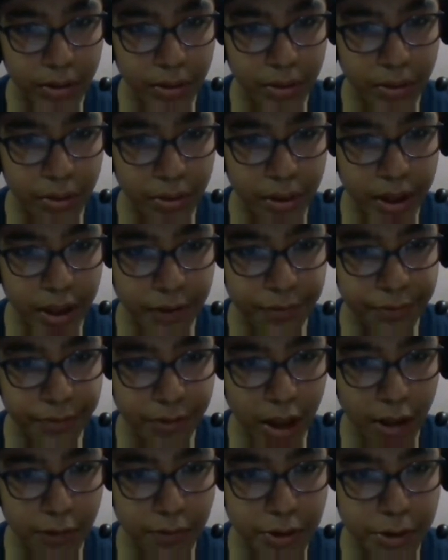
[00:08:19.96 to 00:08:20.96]
Queen
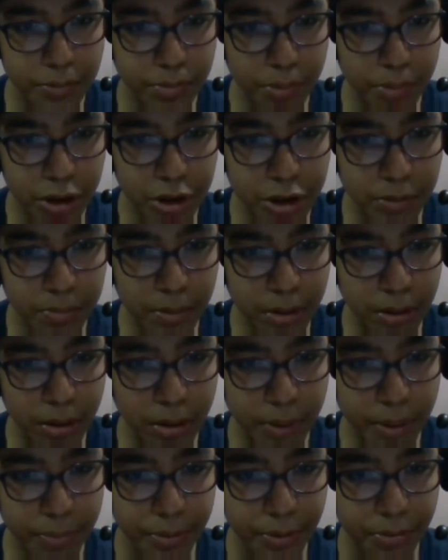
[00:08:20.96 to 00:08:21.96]
f5 is possible.
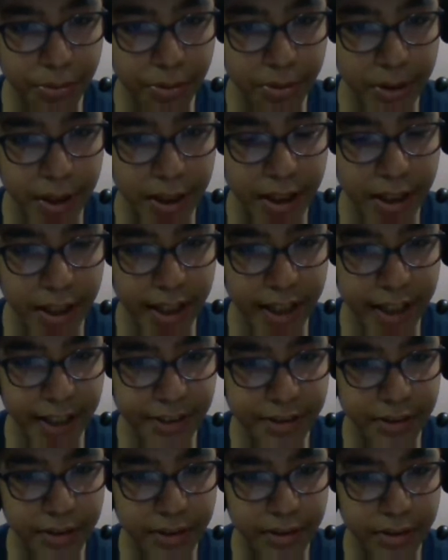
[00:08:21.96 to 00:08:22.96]
Maybe rook
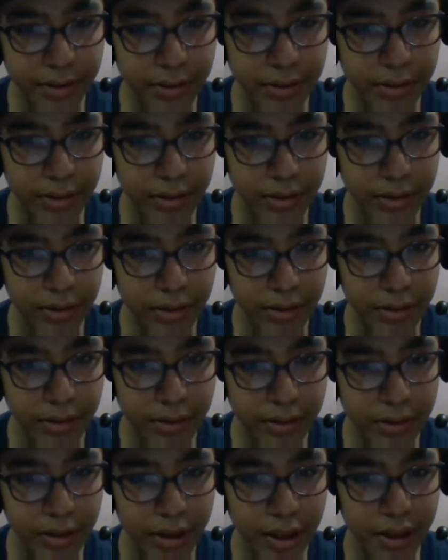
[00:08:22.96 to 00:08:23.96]
e8.
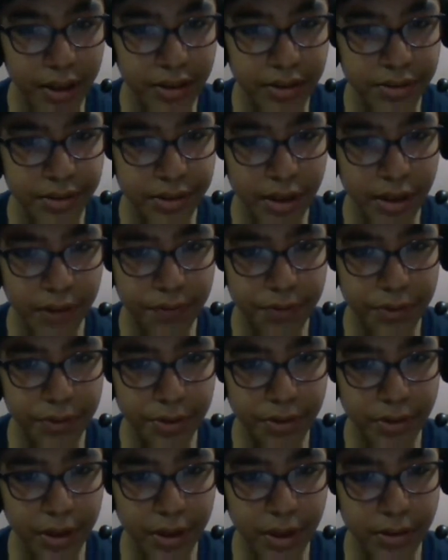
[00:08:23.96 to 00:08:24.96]
Next
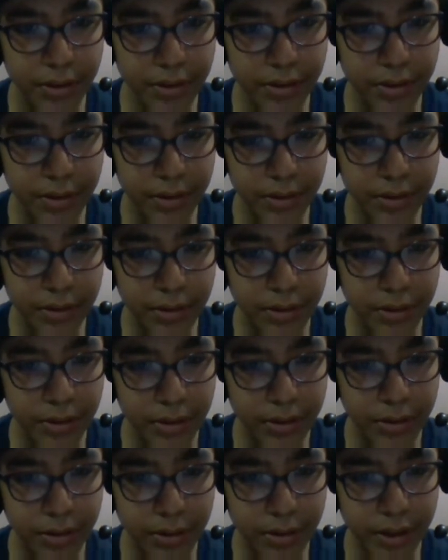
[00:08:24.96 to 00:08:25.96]
after that,
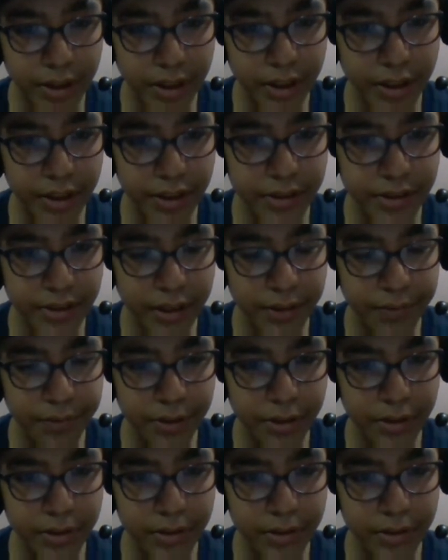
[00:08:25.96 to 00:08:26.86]
king d7.